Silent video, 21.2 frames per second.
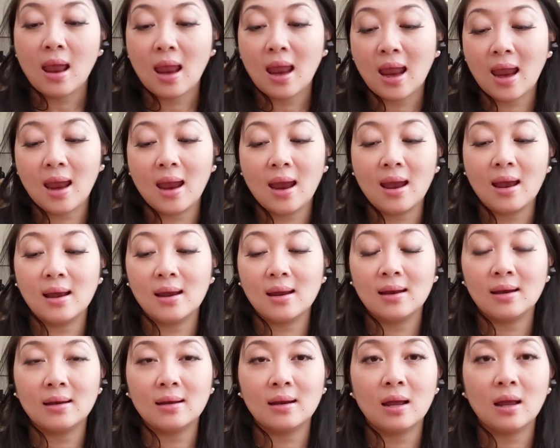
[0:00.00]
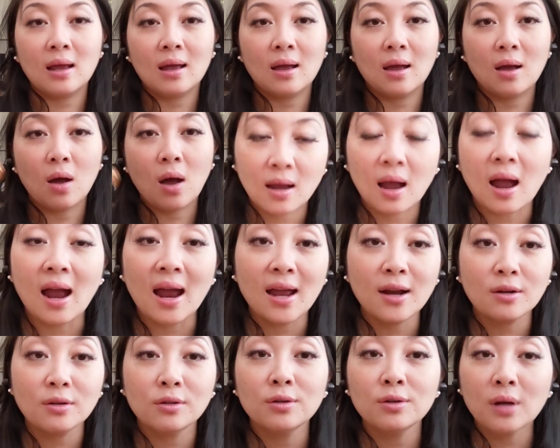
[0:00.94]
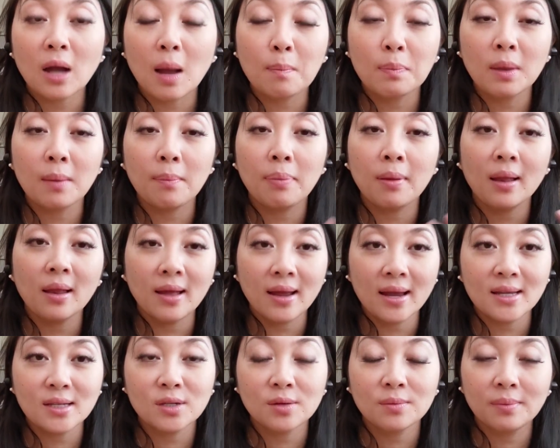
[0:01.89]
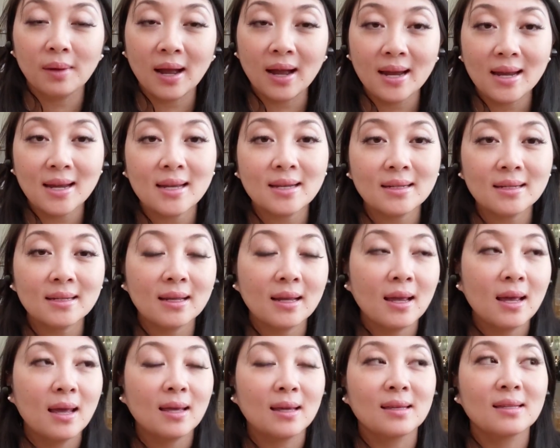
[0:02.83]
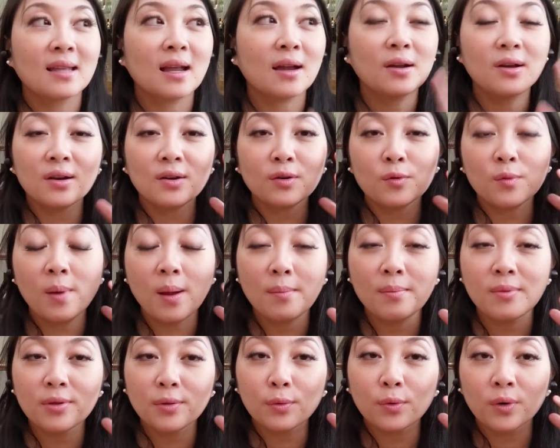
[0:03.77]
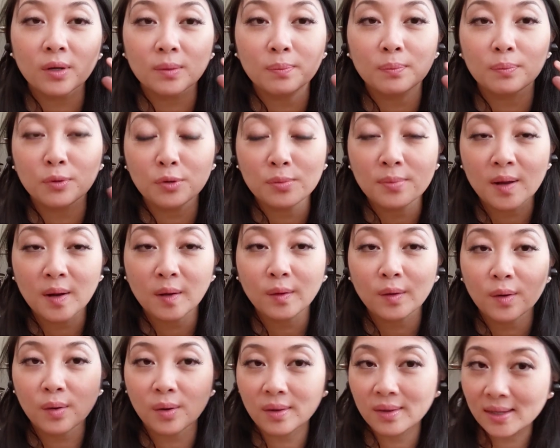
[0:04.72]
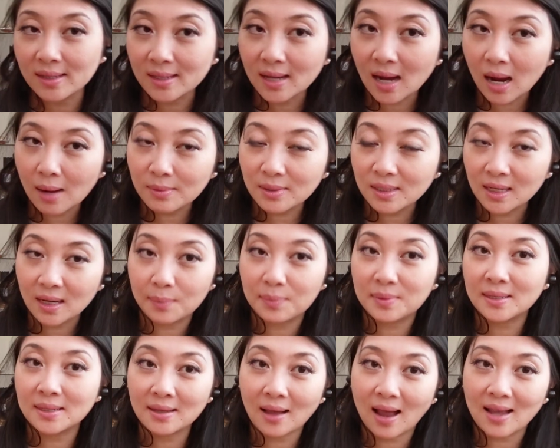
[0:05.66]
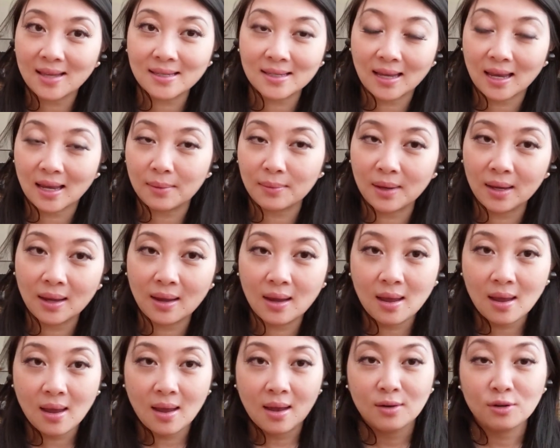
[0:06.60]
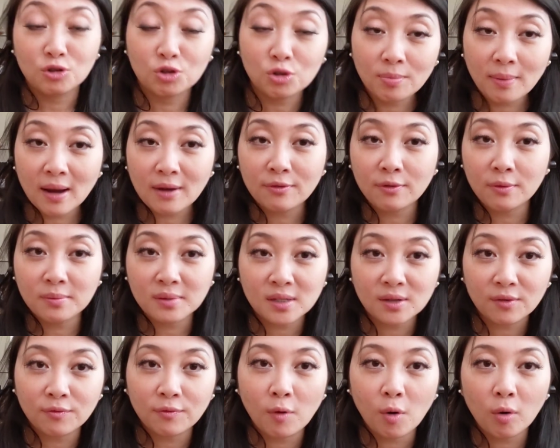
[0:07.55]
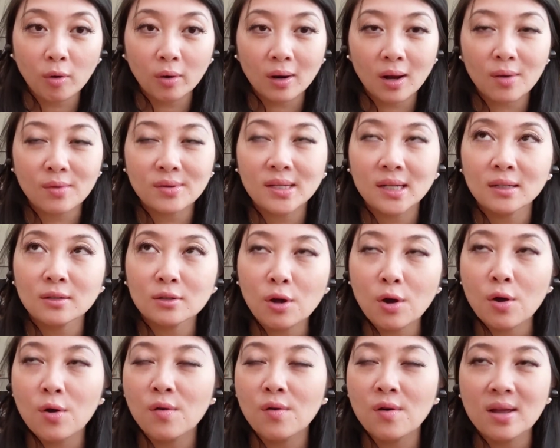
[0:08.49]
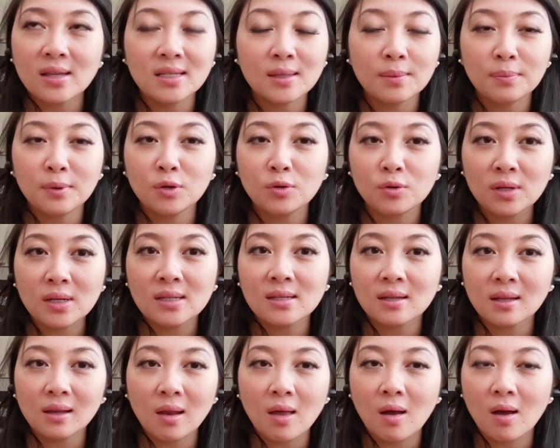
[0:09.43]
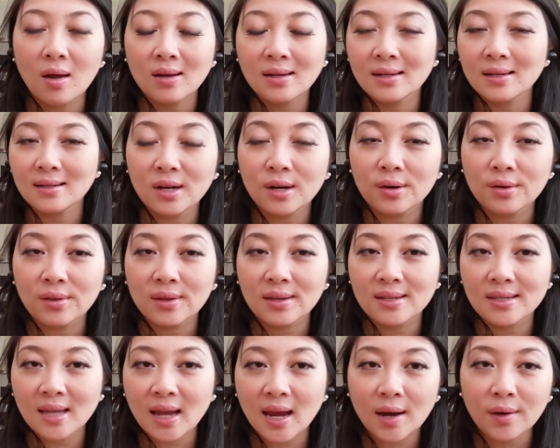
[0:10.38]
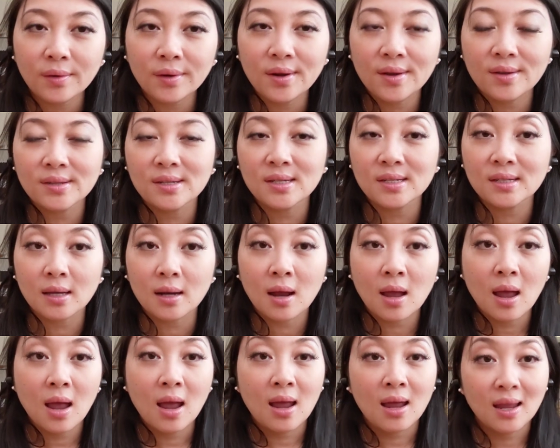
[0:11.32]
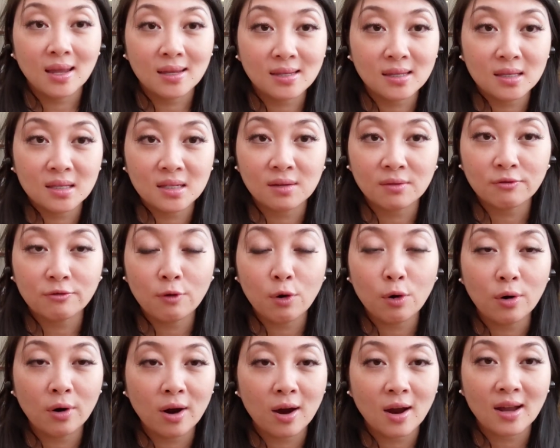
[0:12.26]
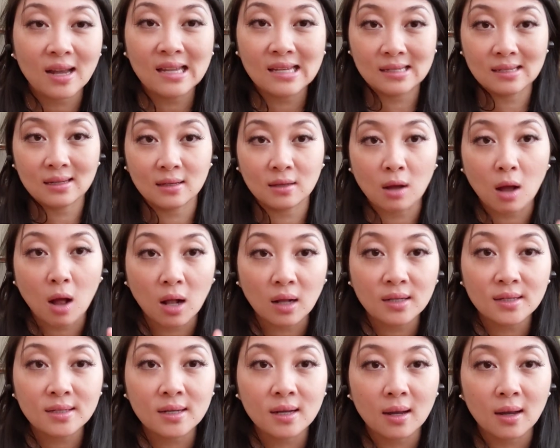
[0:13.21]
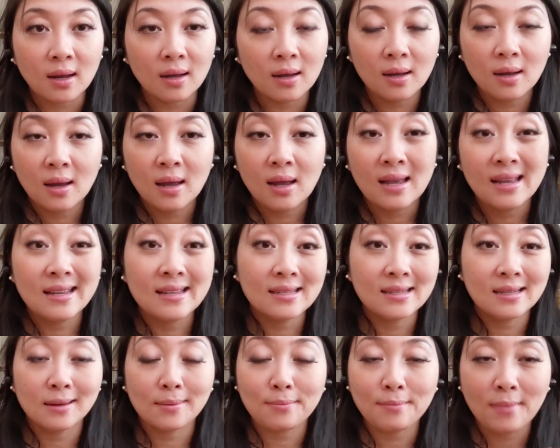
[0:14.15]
and I had to look up the place to buy it because I couldn't remember the word Blue Mercury at the time. She kept asking me, did you buy it from Sephora? I was like, no, it's a beauty salon near this area. And she said, is it Sephora? Is it Ulta? Is it